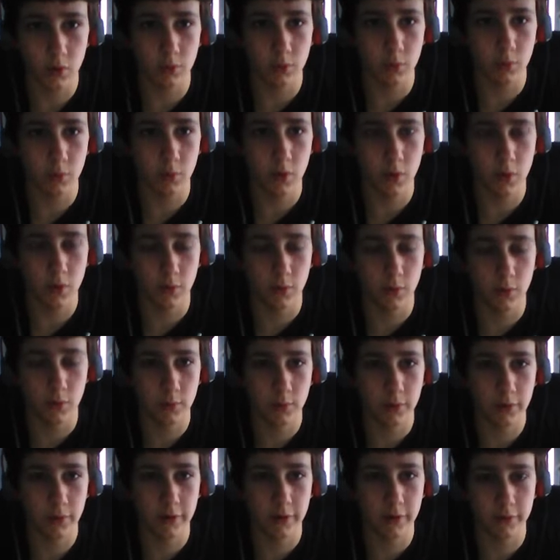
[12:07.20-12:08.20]
whoa,
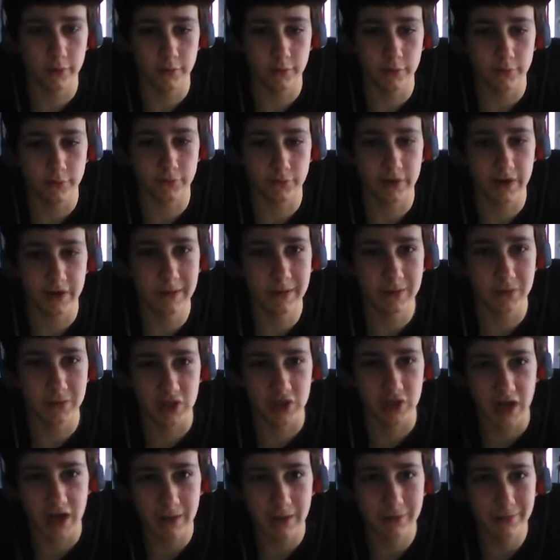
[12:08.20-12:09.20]
whoa. Frame
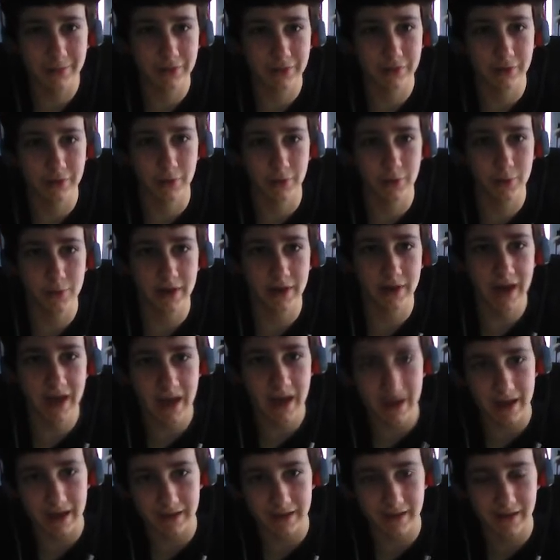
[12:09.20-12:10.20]
drop.
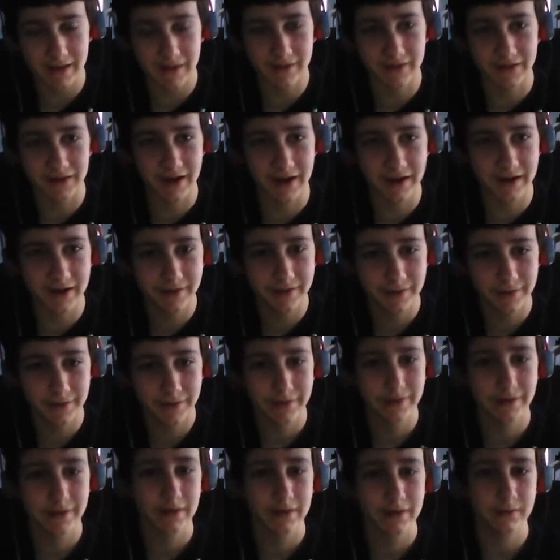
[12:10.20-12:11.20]
Okay, that's odd.
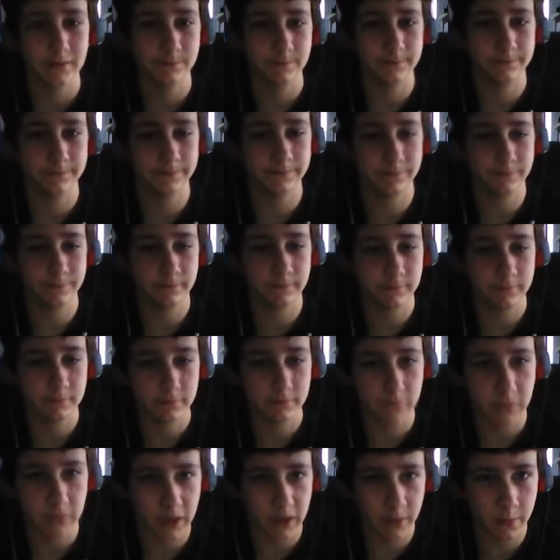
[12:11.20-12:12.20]
Mm-hmm.
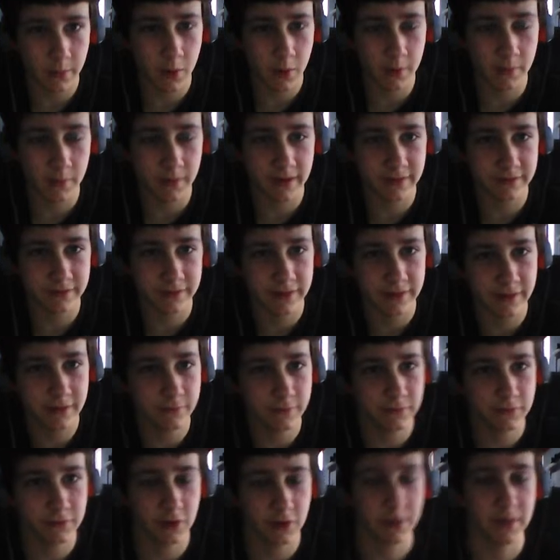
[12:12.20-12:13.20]
I'm all better now.
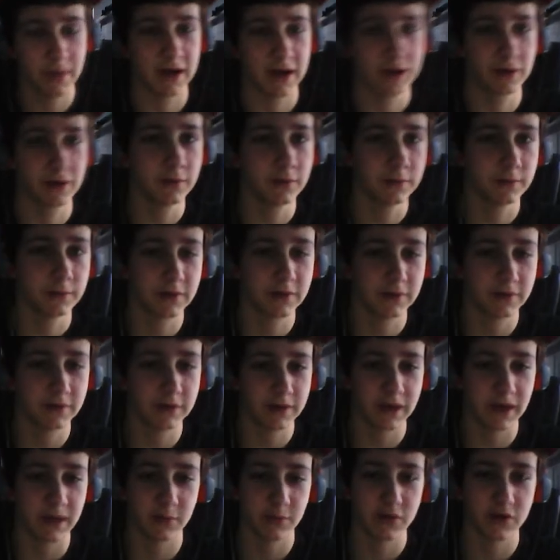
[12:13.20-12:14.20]
It's all better.
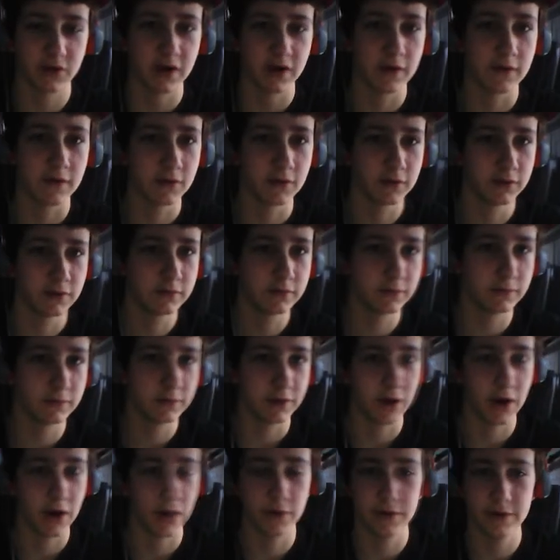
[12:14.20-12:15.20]
Game recovered.
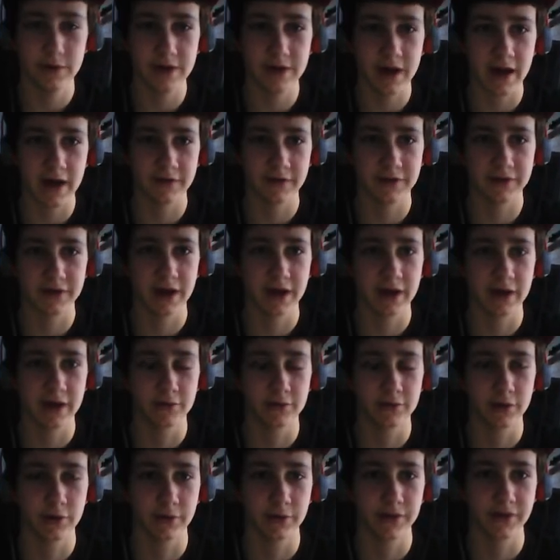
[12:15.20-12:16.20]
No, it hasn't. I
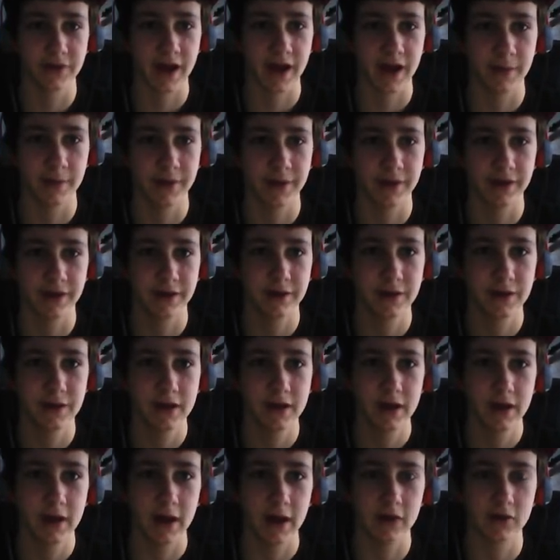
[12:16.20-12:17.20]
don't know what's happening.
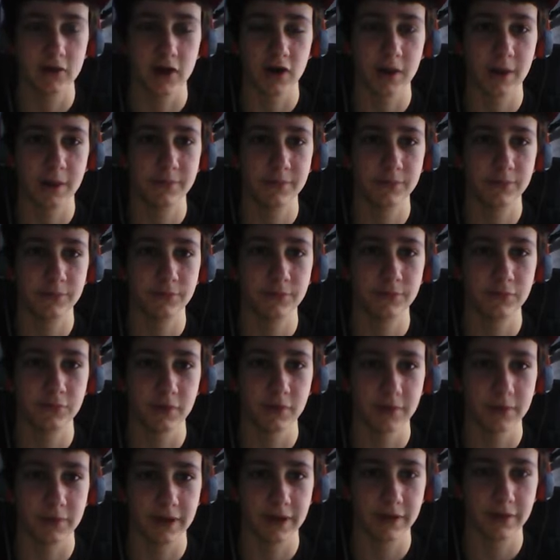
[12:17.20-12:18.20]
I dropped
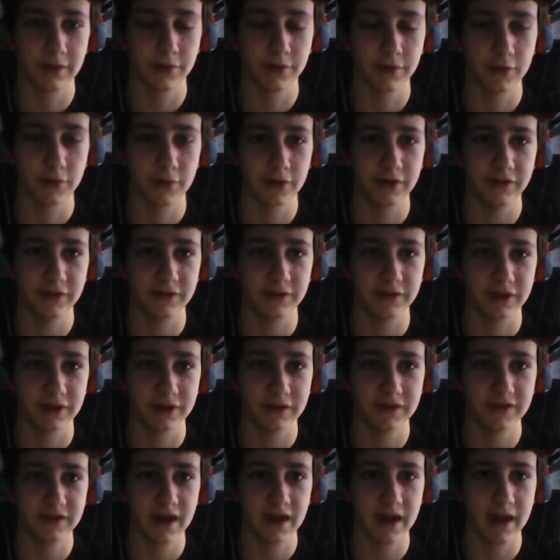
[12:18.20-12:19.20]
from like 30 to like
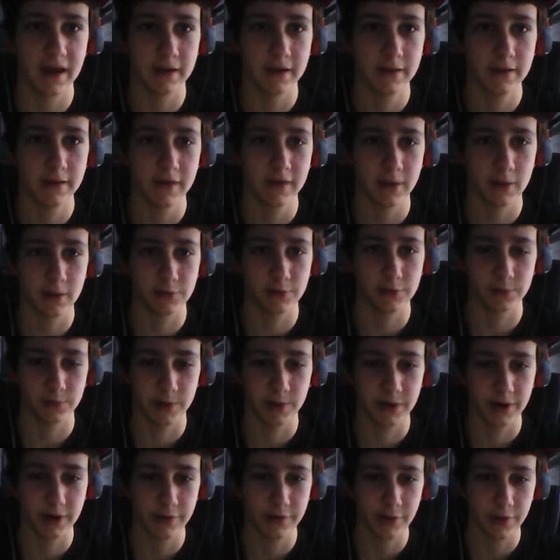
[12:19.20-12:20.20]
10. That was
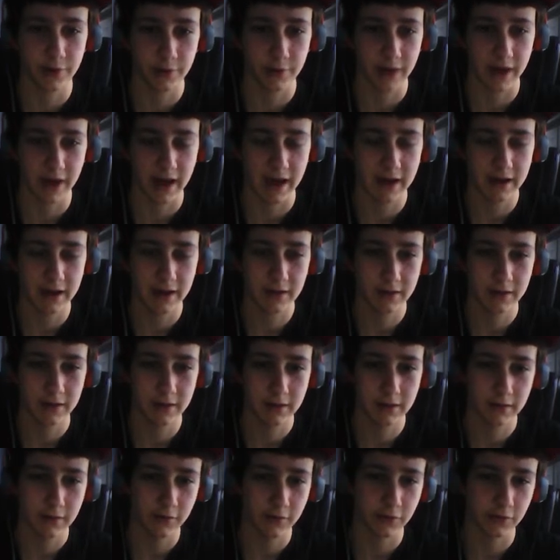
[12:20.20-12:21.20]
weird. Okay.
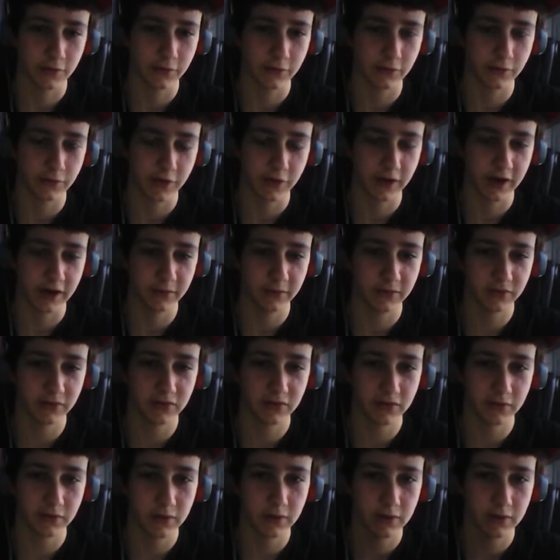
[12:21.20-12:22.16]
30 frames.